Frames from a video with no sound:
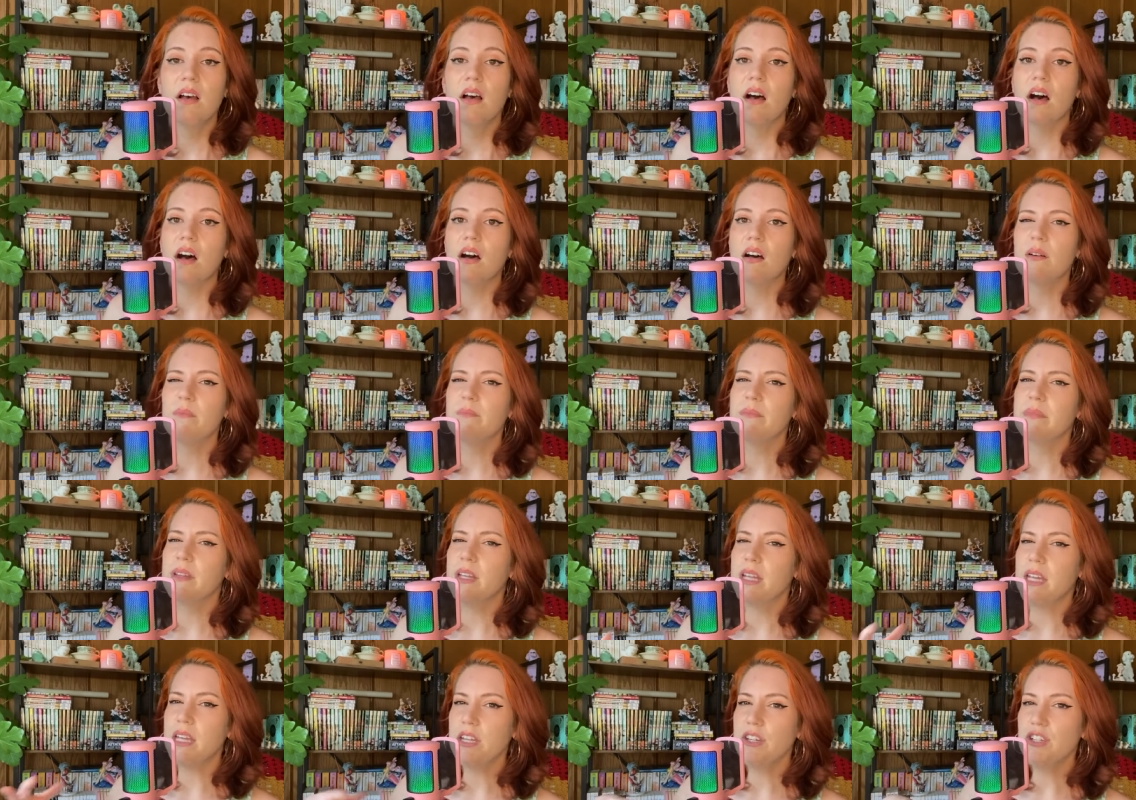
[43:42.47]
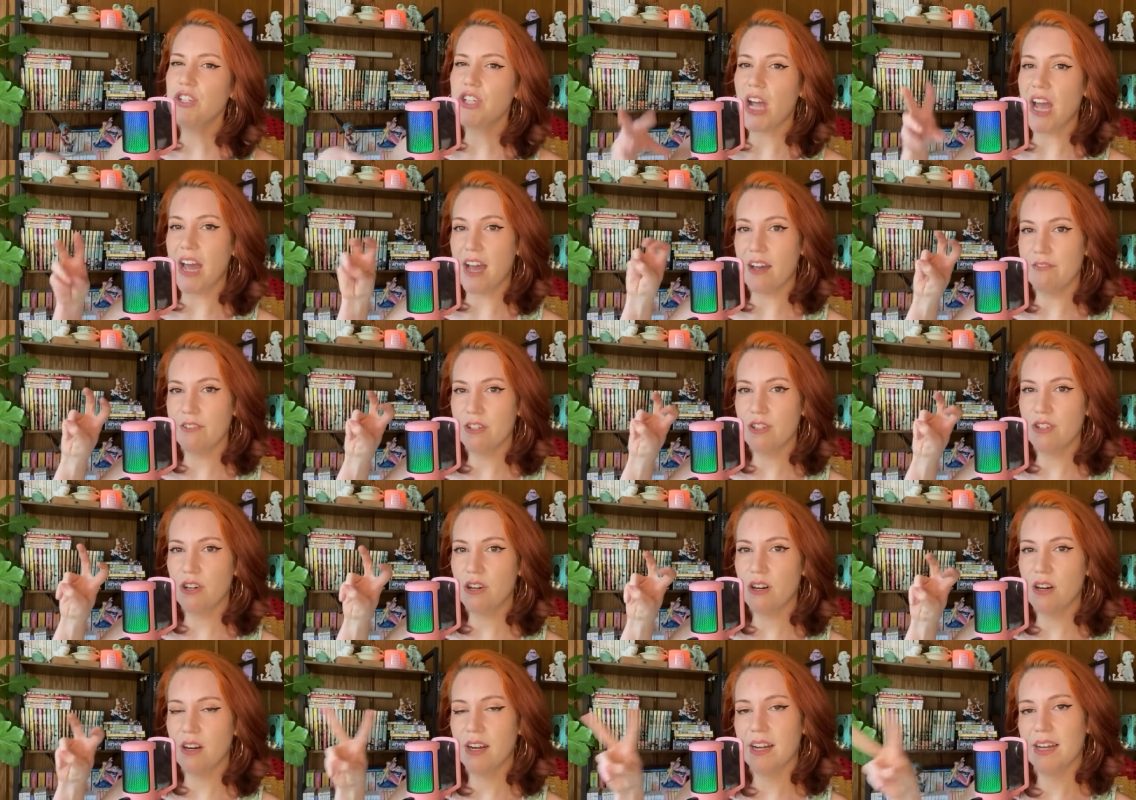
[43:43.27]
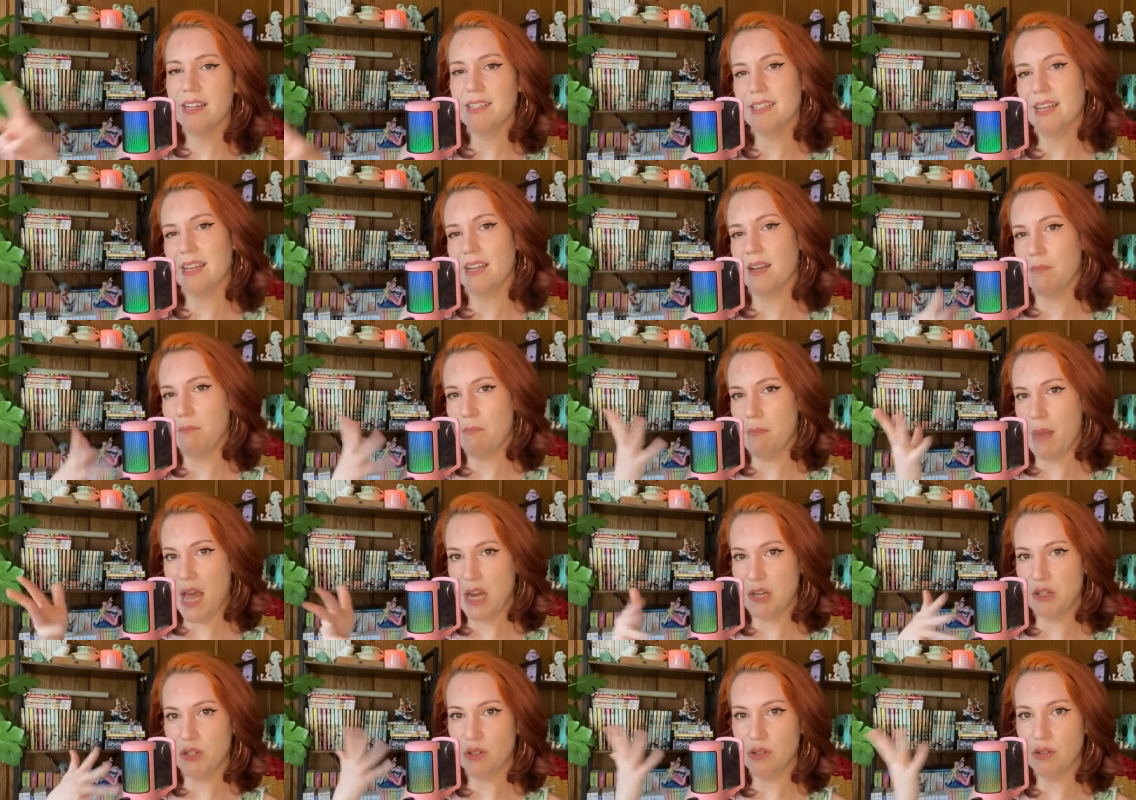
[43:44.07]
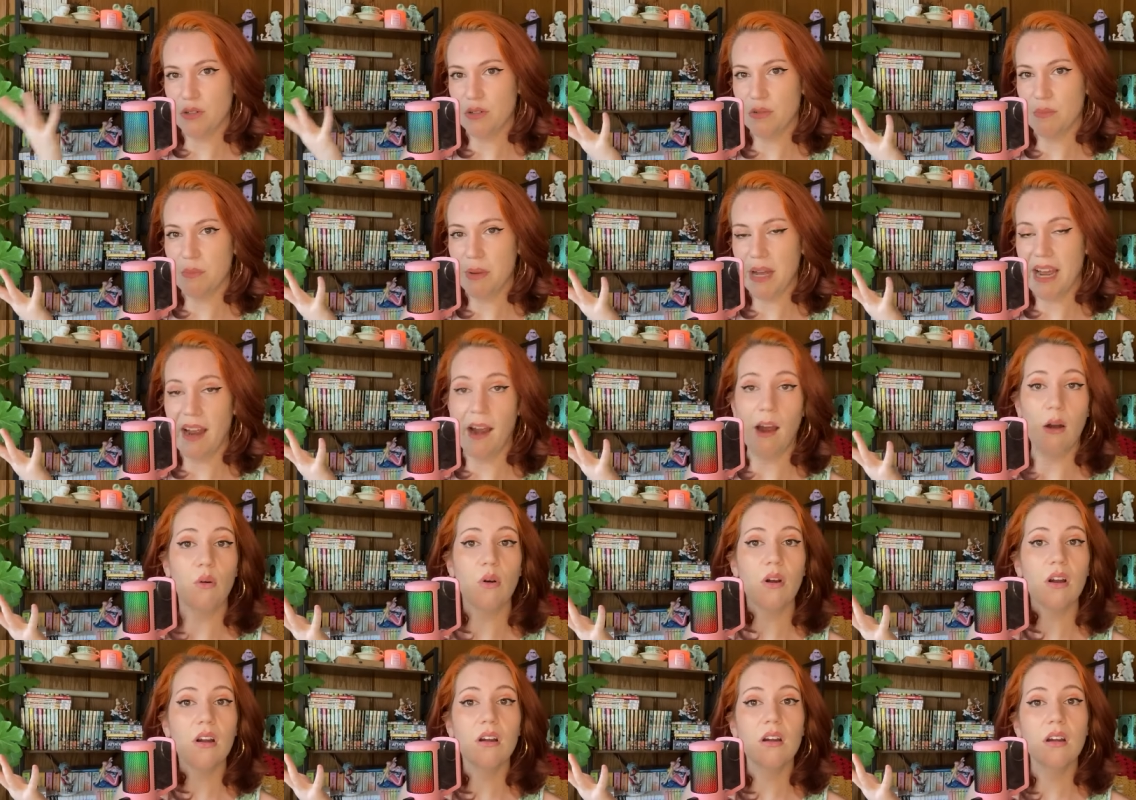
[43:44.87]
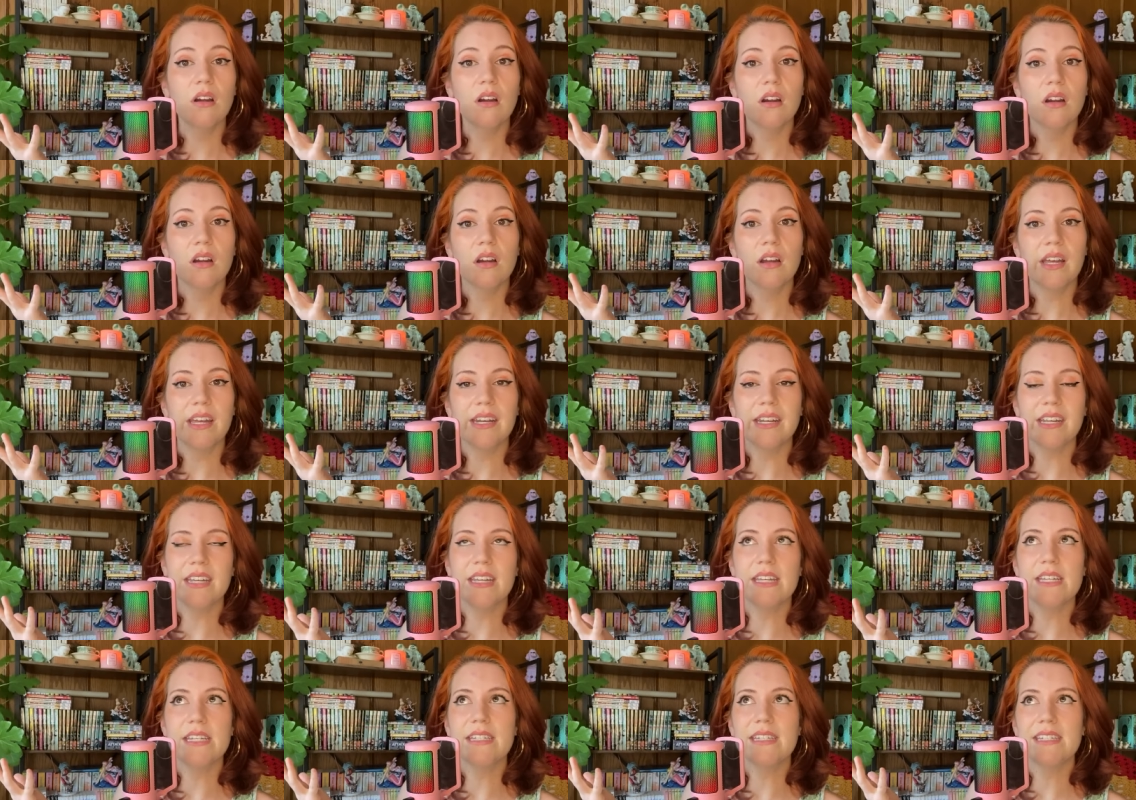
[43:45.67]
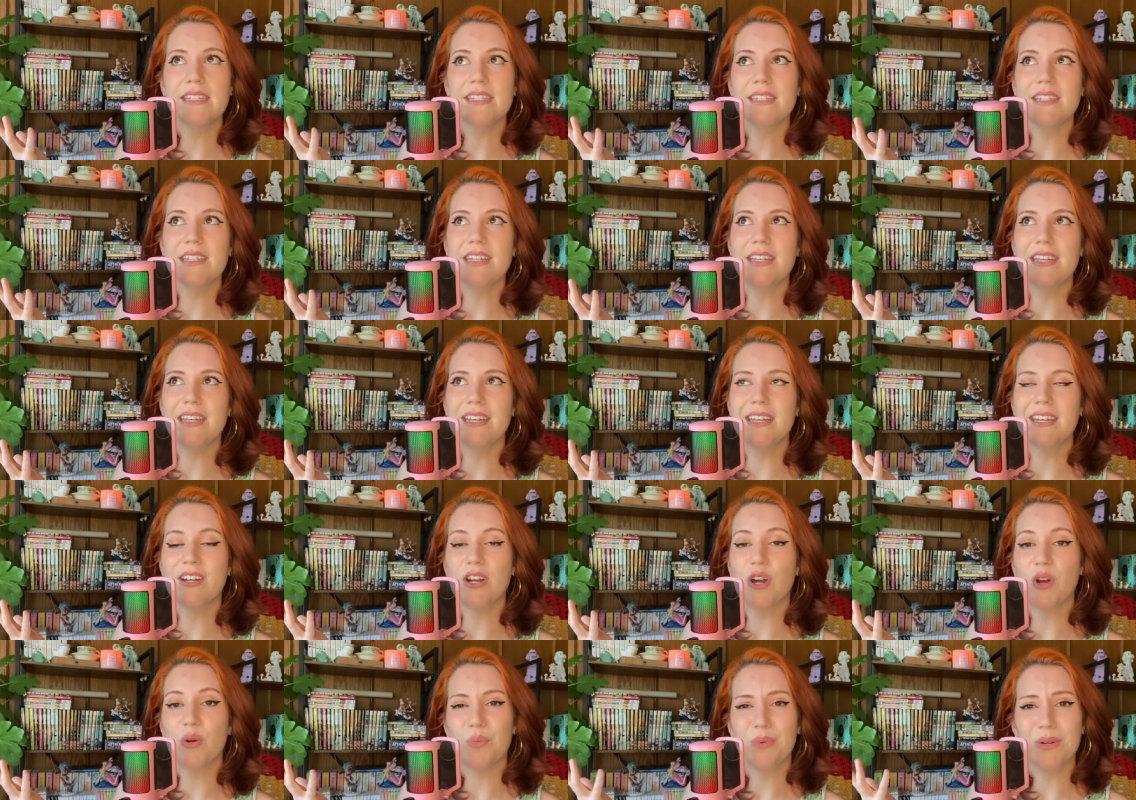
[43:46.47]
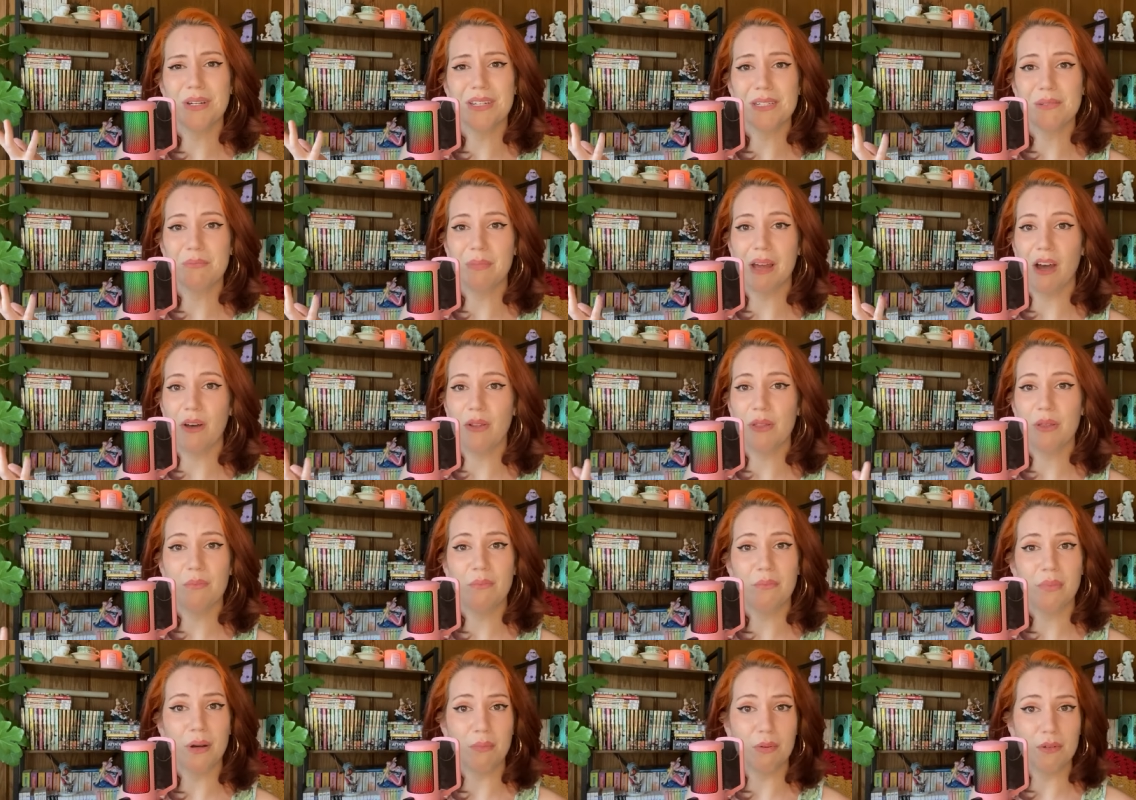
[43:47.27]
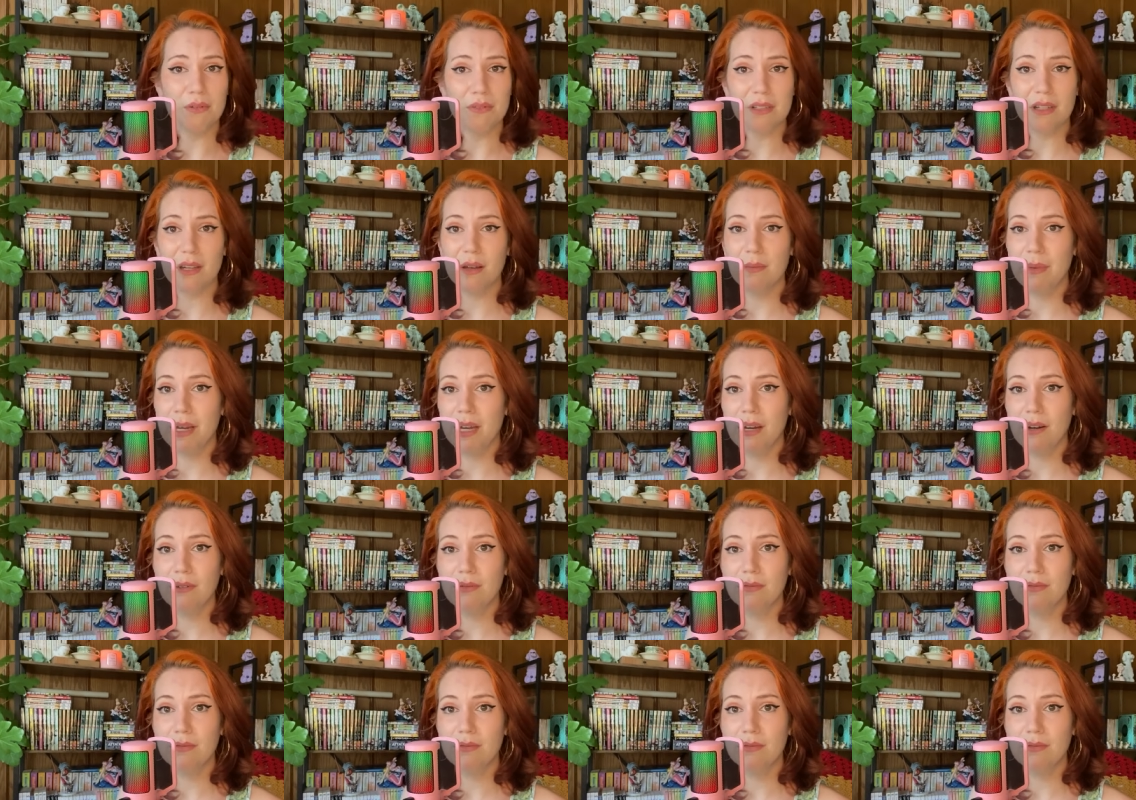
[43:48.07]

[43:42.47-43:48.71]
Um, each avatar has like a magical power. And his is he can open his mouth and bubbles come out.